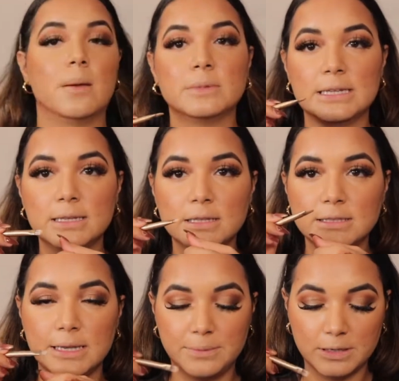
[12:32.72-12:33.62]
Taking the
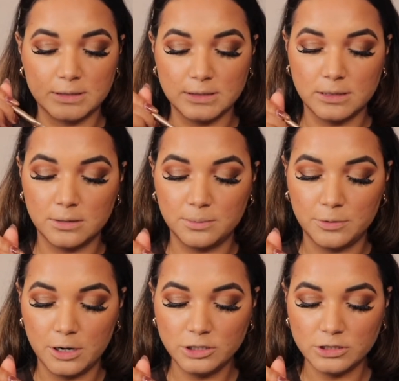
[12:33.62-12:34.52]
same concealer
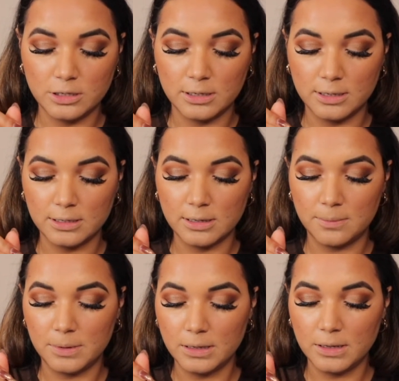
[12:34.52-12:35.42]
brush, and
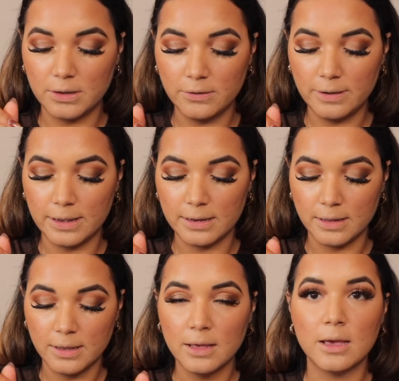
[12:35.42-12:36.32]
I'm gonna go ahead
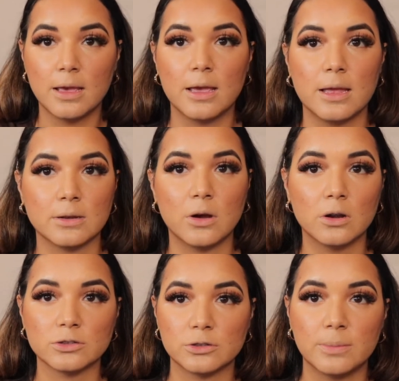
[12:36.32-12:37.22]
and
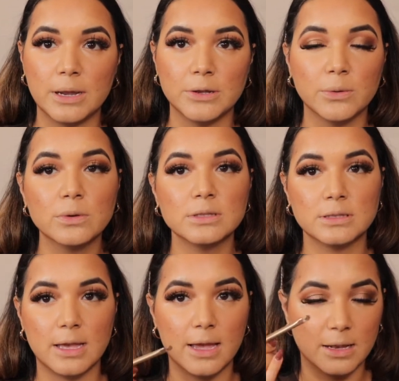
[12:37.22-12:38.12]
contour my nose
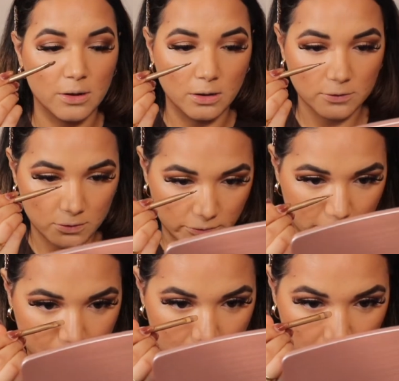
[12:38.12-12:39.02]
and also
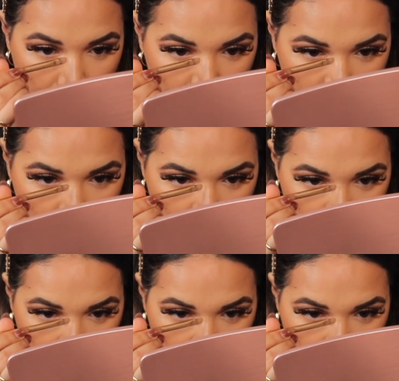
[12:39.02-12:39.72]
around my lips with it.